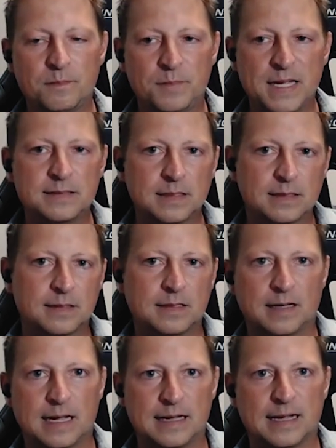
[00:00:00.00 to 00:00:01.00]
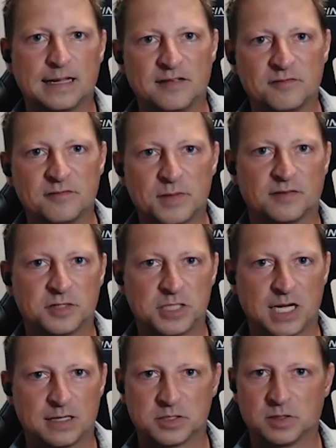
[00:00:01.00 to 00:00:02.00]
basically I, I, gave myself a
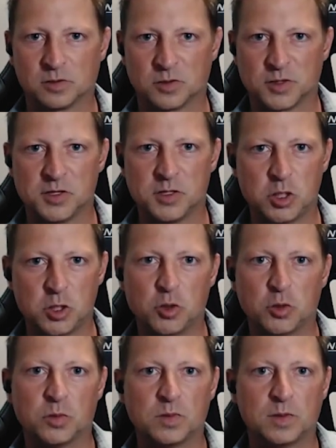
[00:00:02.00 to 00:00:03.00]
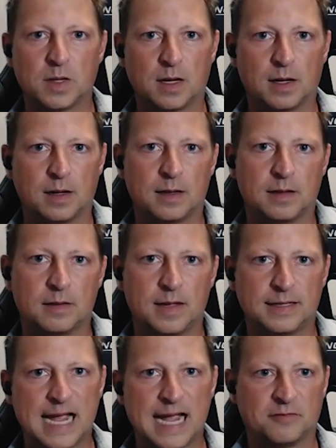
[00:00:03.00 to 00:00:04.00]
challenge to learn a new uh,
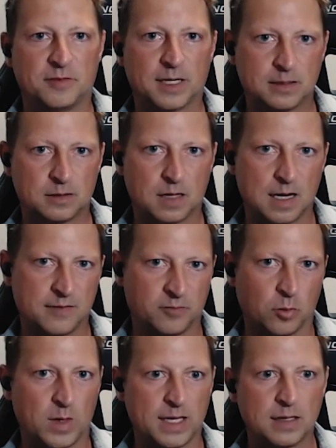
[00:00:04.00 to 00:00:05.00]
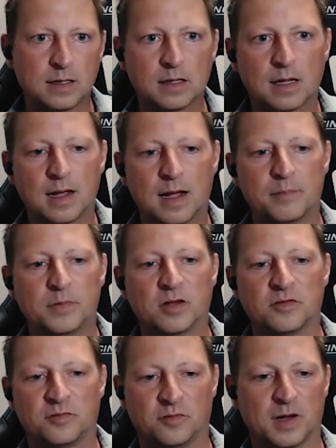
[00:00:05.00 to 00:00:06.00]
attack vector every week i'm
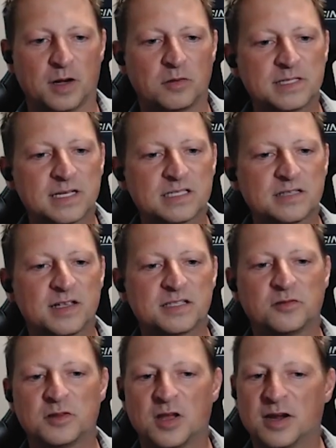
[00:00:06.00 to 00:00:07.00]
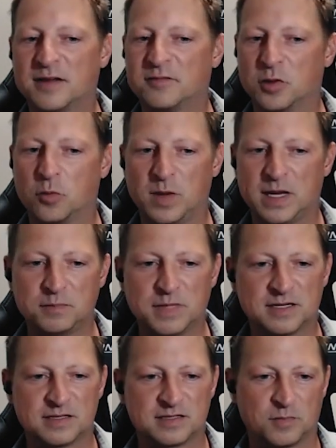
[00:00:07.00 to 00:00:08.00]
not very successful not every week
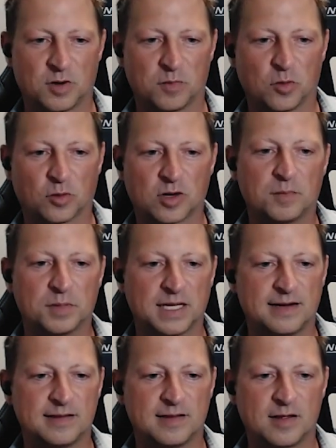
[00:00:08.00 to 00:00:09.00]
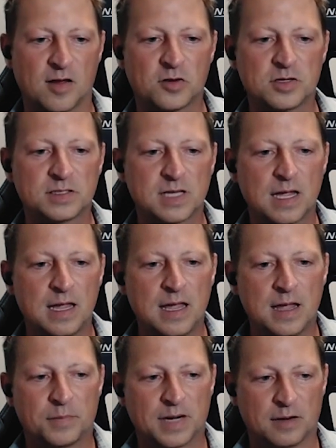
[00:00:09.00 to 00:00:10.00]
because some are more complicated than others
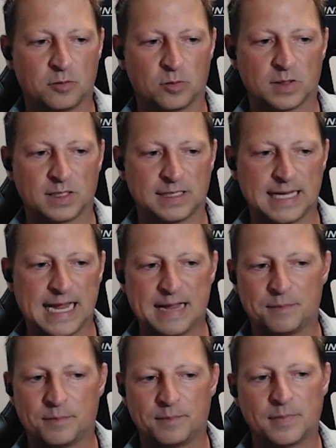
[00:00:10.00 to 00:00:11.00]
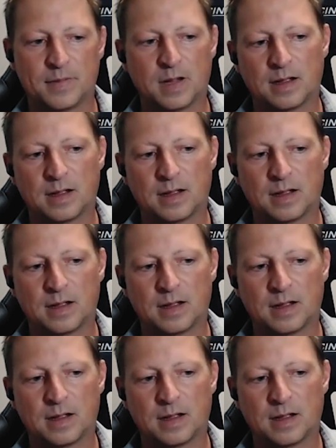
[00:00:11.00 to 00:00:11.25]
but i really am